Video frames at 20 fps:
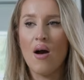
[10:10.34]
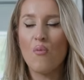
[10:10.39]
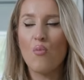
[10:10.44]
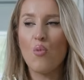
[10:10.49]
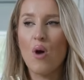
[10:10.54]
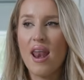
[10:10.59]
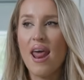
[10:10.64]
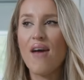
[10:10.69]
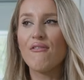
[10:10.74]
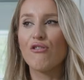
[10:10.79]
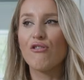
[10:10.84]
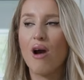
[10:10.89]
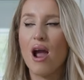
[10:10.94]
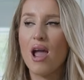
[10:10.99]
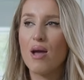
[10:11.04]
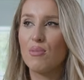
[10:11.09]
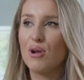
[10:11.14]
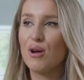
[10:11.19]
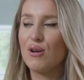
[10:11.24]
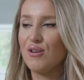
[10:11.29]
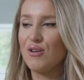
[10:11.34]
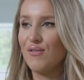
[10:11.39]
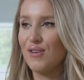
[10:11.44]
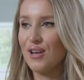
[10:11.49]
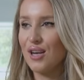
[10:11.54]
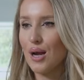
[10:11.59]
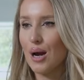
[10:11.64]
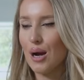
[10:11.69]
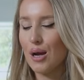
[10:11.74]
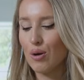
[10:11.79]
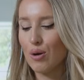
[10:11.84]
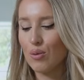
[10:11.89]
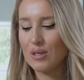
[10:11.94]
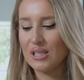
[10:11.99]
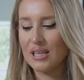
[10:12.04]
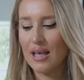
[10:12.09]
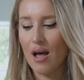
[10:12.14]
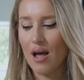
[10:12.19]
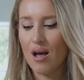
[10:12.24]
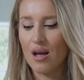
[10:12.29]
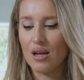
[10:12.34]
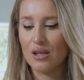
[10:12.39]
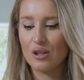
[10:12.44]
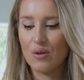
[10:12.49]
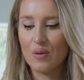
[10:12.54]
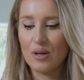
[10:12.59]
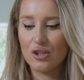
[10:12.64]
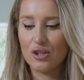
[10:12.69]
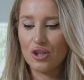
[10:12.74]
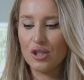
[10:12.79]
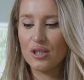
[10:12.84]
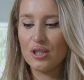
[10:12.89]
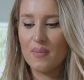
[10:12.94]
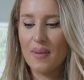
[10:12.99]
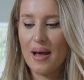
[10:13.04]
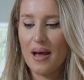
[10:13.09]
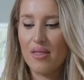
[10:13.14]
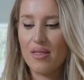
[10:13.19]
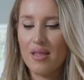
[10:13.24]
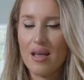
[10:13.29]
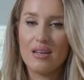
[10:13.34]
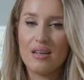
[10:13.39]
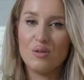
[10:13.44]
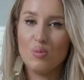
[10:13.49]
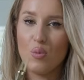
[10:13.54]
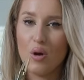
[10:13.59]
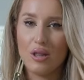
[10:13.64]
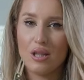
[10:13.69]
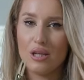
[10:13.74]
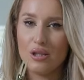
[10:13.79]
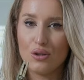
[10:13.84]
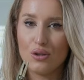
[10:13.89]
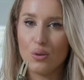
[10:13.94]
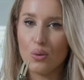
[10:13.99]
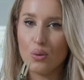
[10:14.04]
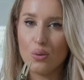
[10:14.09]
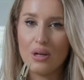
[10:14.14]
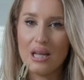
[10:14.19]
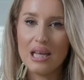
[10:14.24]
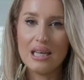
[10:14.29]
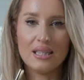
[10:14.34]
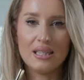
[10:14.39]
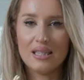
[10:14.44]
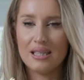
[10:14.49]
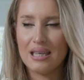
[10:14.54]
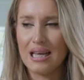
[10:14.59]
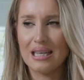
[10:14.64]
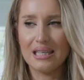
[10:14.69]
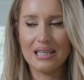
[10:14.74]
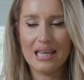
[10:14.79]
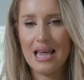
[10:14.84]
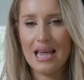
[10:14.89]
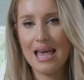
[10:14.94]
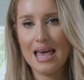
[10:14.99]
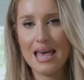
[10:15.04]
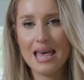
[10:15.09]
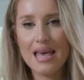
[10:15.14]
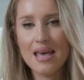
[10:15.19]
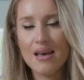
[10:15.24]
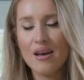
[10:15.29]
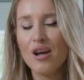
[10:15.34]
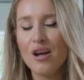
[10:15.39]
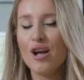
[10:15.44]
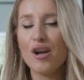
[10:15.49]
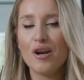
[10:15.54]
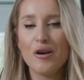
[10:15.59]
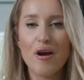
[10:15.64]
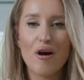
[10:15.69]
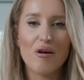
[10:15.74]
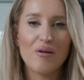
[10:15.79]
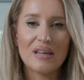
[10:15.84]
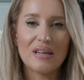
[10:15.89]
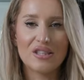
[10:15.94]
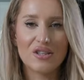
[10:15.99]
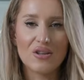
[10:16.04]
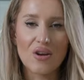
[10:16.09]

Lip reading: Whenever I upload a video, I always get asked questions about this, what this tool is. Is it heat? No, it's